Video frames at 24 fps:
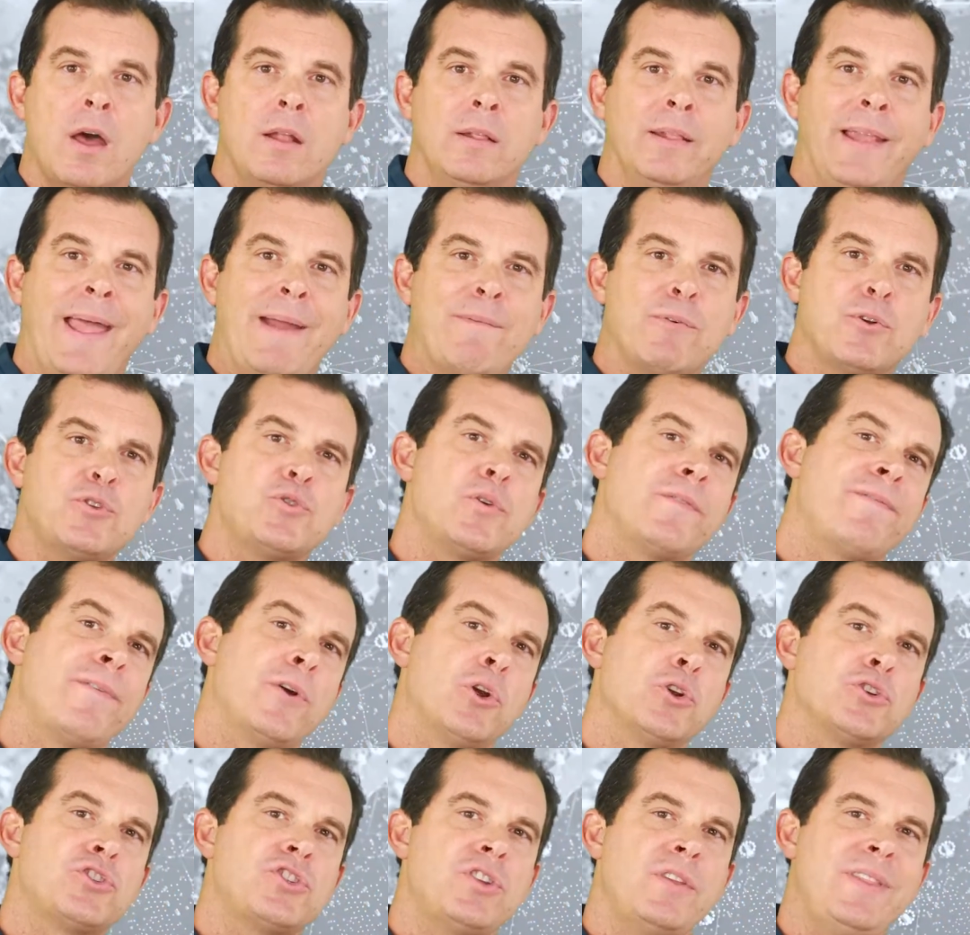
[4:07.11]
Leverage
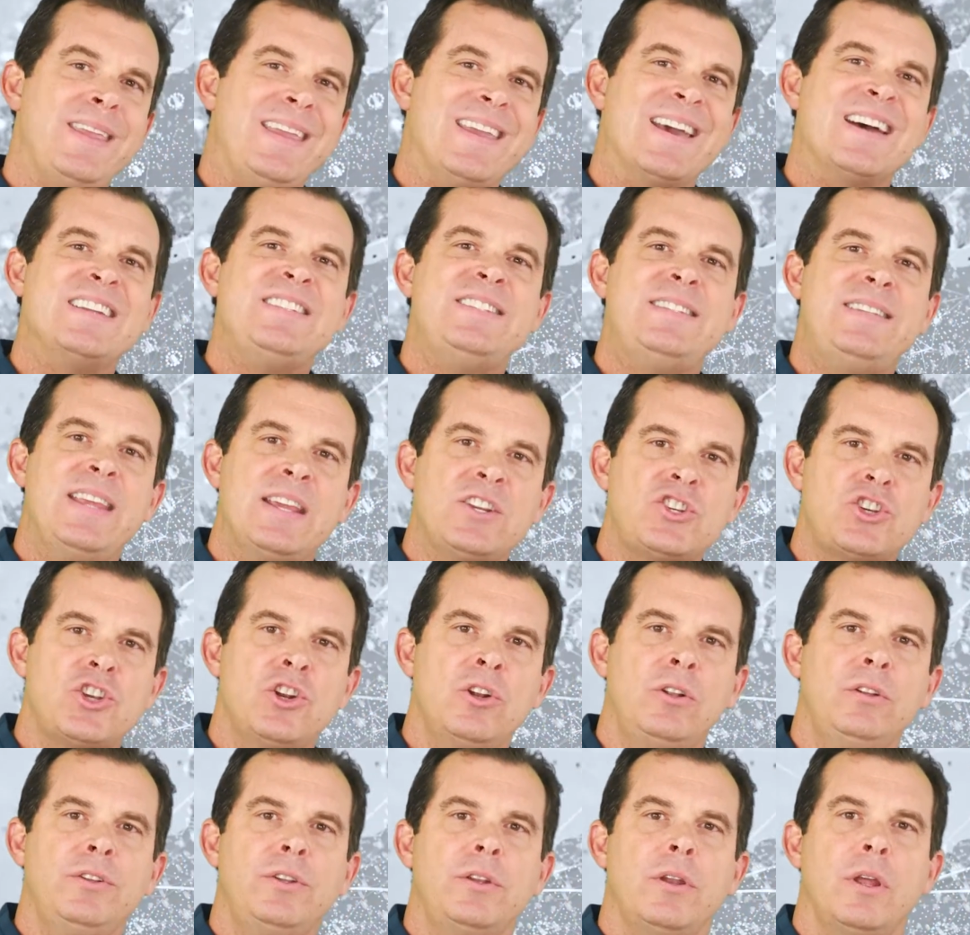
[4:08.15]
refers to the
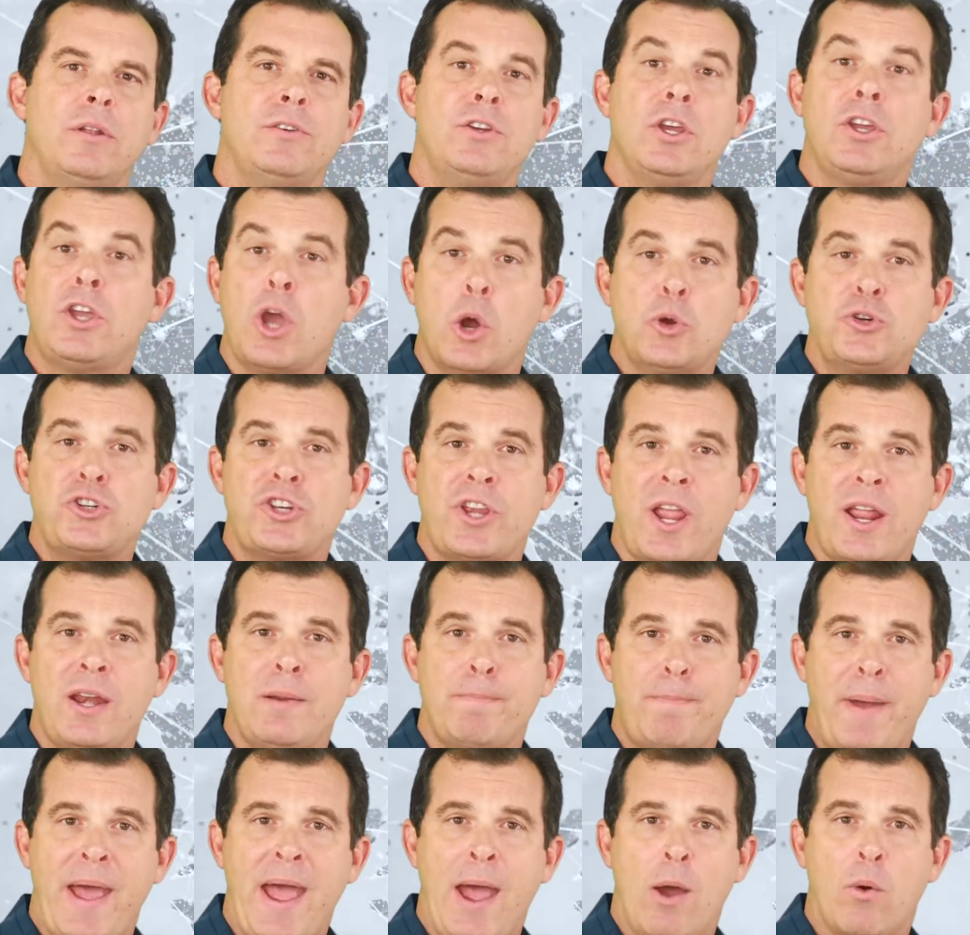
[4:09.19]
additional
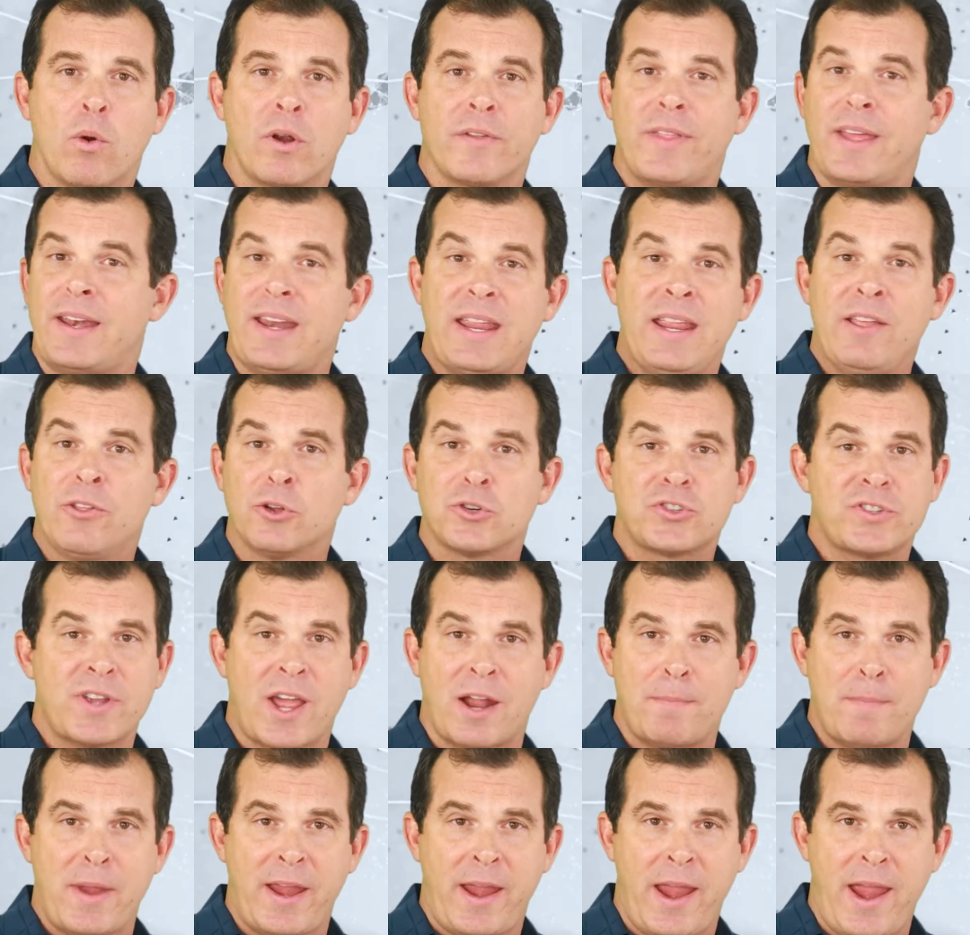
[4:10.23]
negotiating power that either
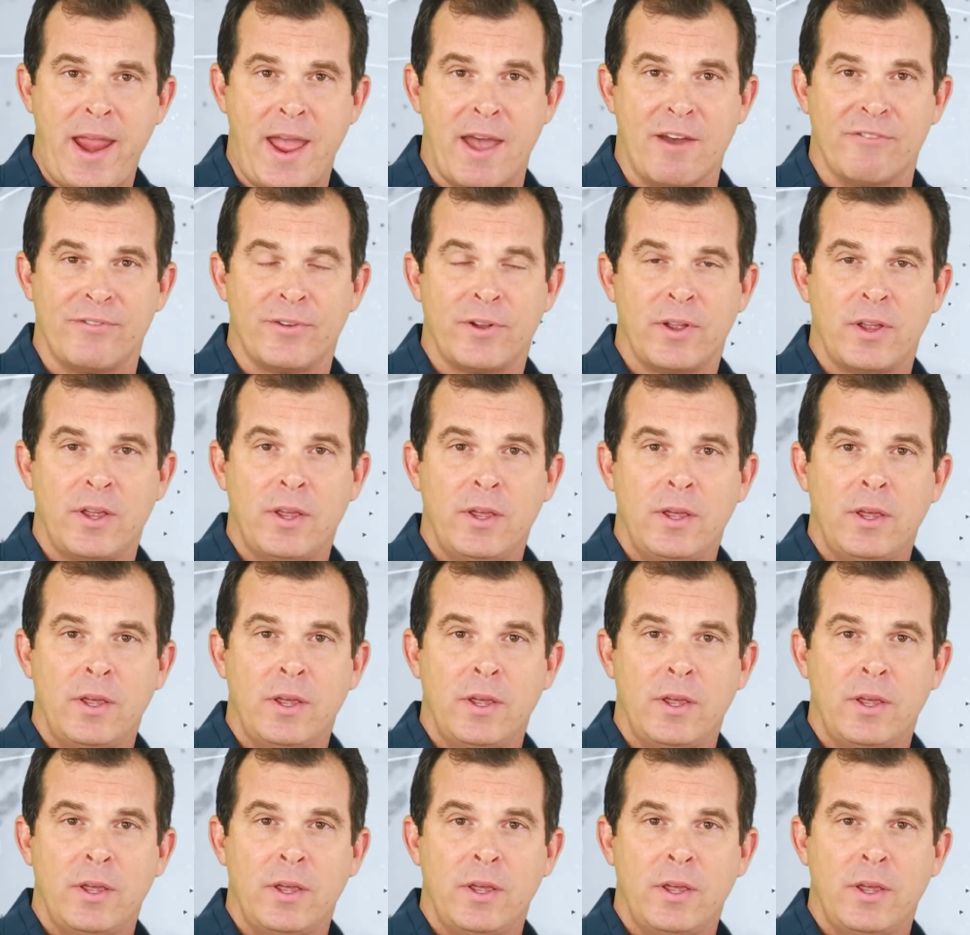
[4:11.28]
side may have.